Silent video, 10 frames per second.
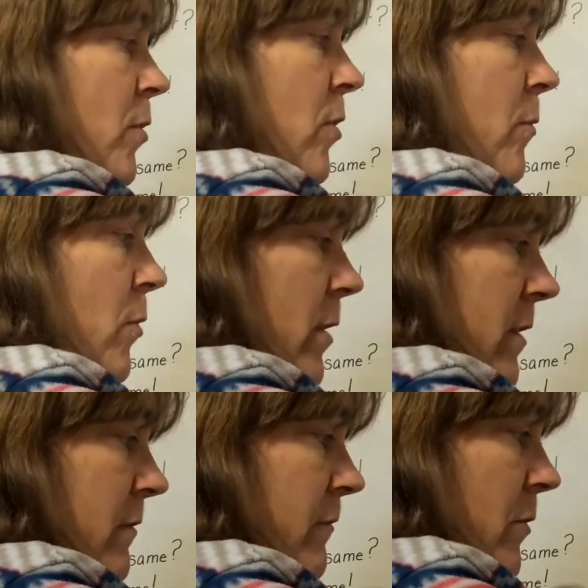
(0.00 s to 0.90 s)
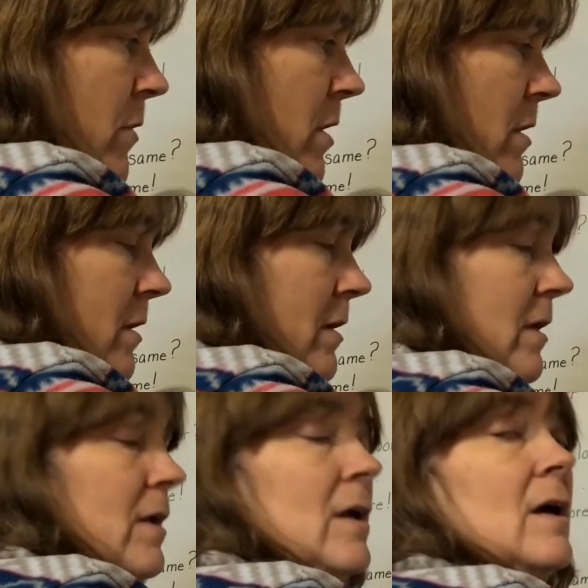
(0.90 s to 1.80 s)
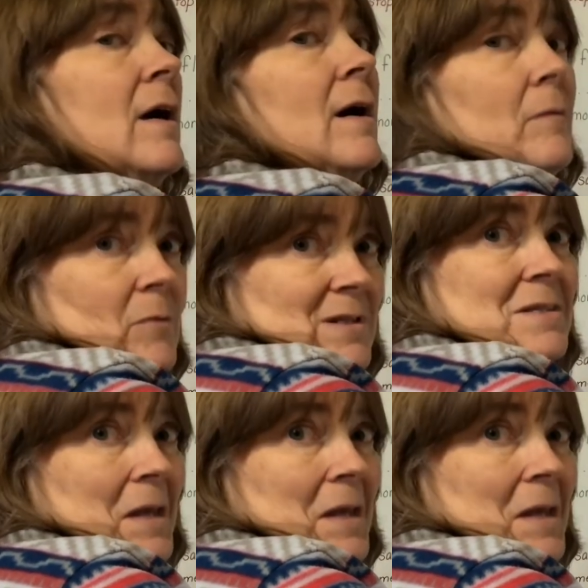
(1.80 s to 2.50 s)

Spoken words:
or more on the floor? Once